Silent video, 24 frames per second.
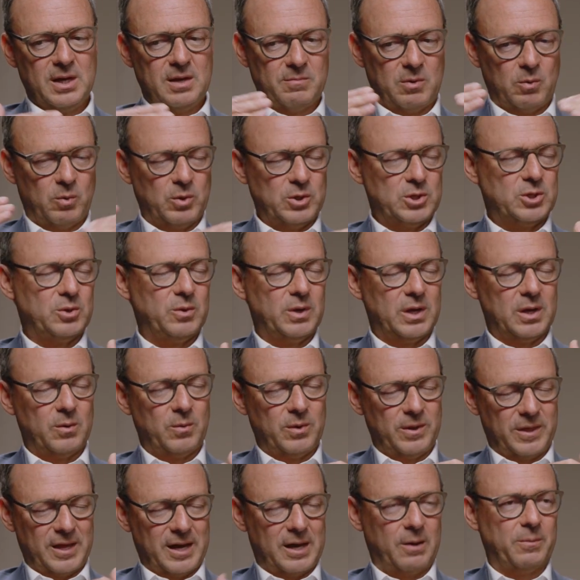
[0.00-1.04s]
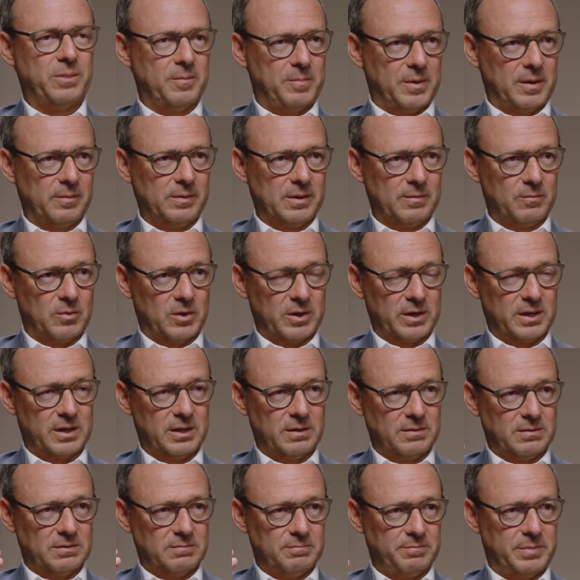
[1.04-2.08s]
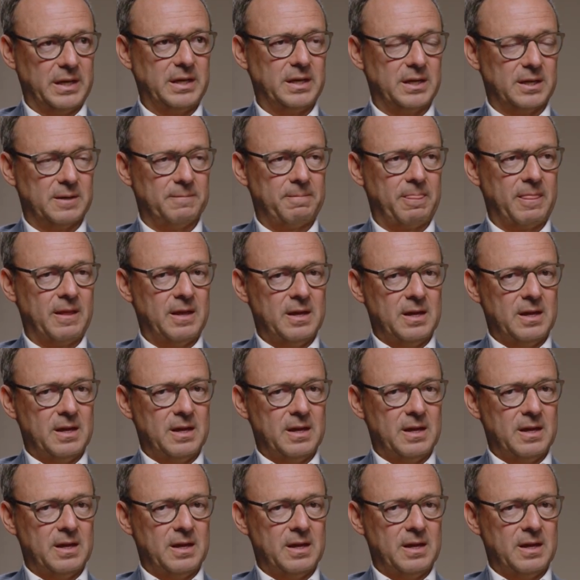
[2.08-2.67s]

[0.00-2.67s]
but we're doing it without the public market beta.